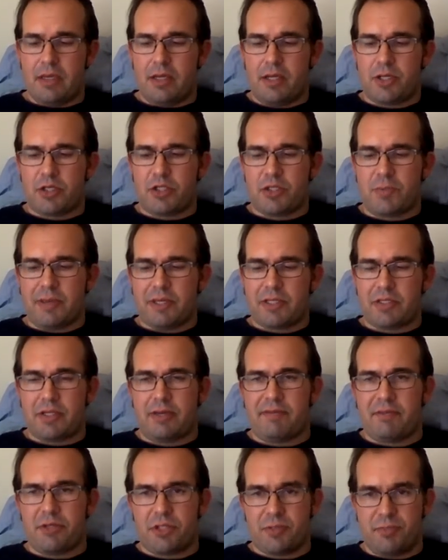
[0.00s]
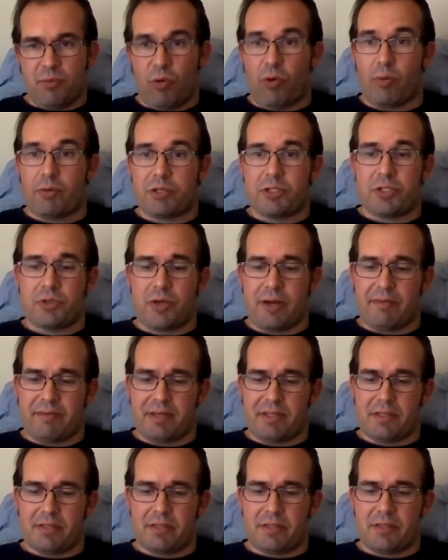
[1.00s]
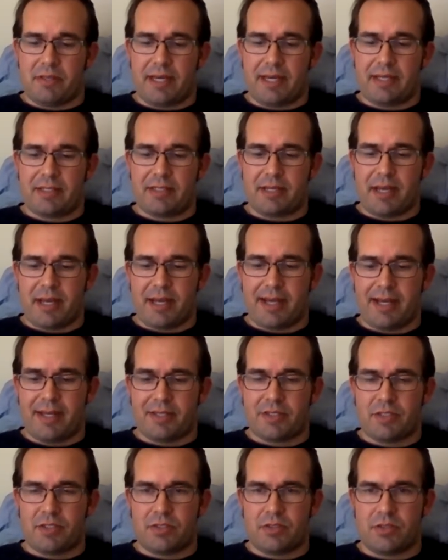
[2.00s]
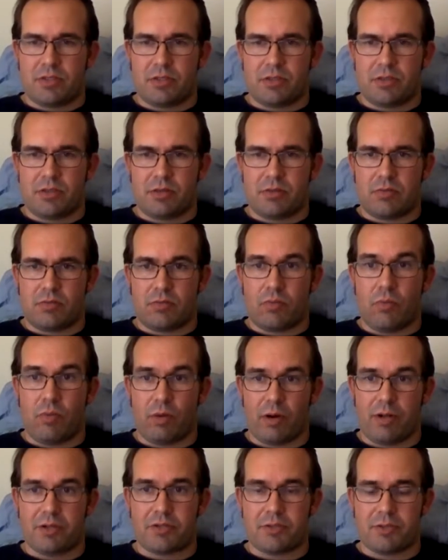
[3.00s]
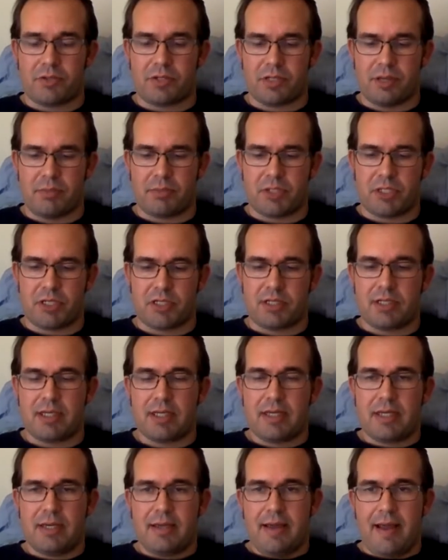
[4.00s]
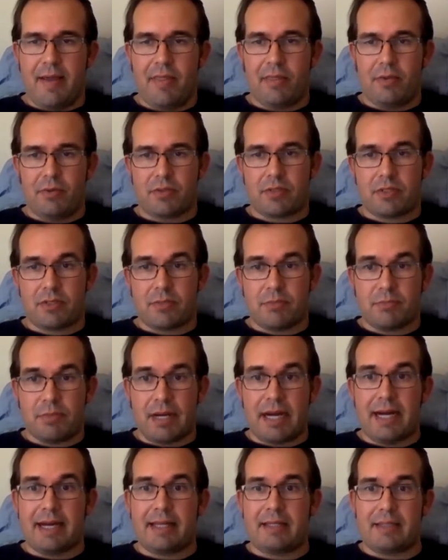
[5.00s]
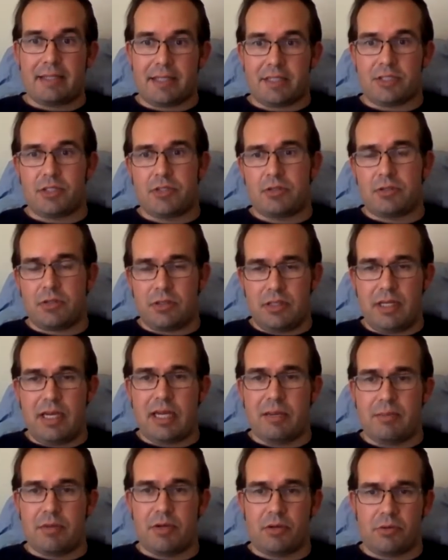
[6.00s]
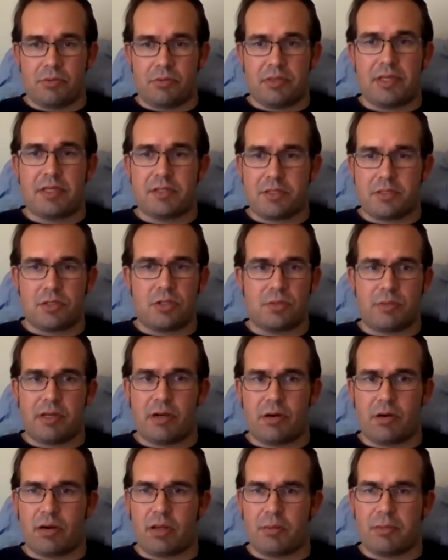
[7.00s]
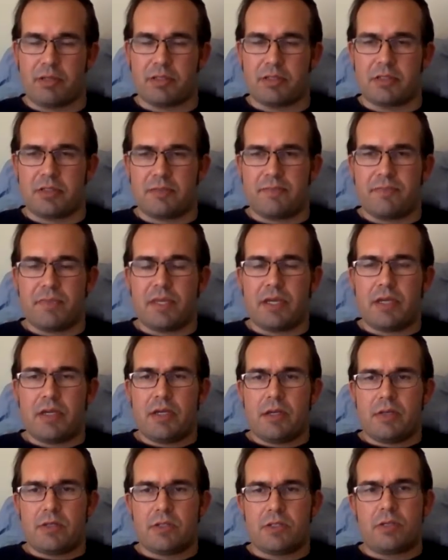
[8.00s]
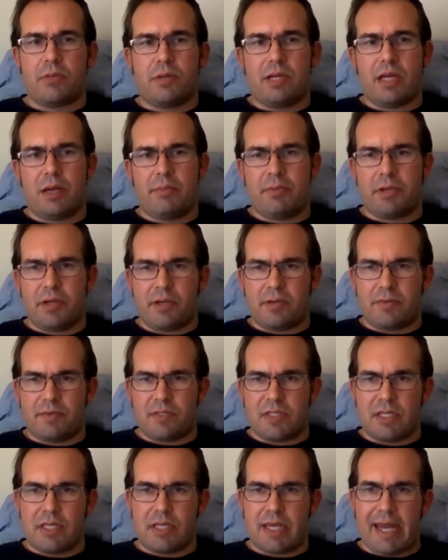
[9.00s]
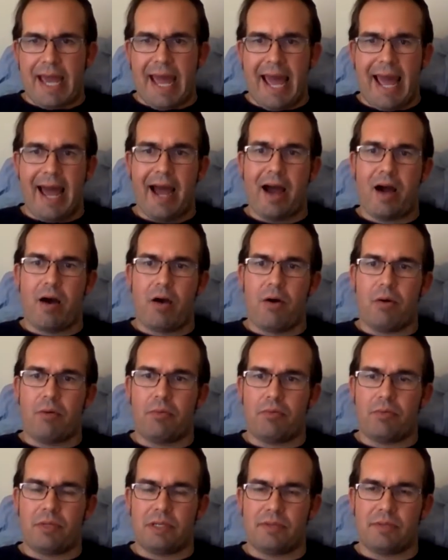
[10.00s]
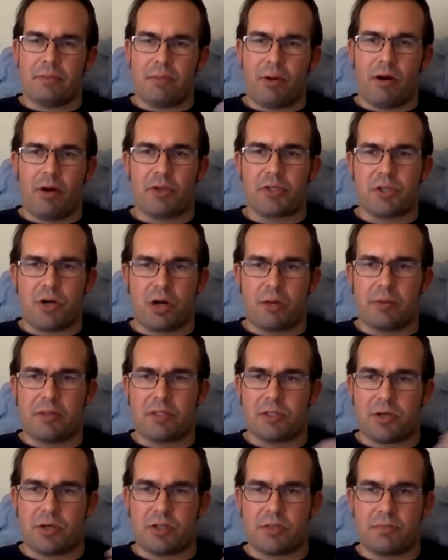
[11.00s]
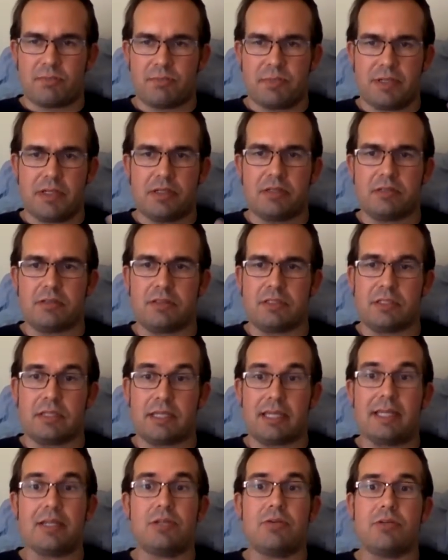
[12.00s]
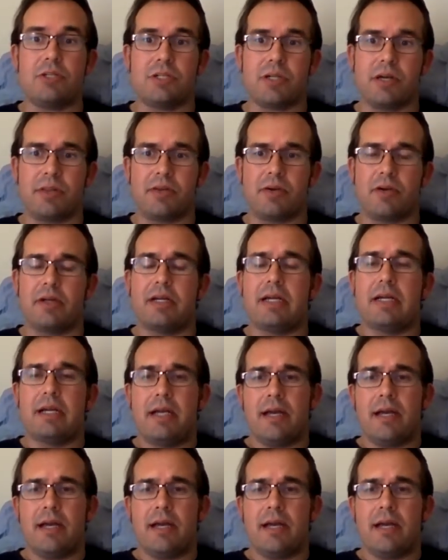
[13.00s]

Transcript: It shows you basically your support, which is your evidence, that ties to your warrant or assumption, and those combined link to your claim, your thesis, your main argument. This is a good way to help you kind of see then how the different parts of your argument start to build and link to each other,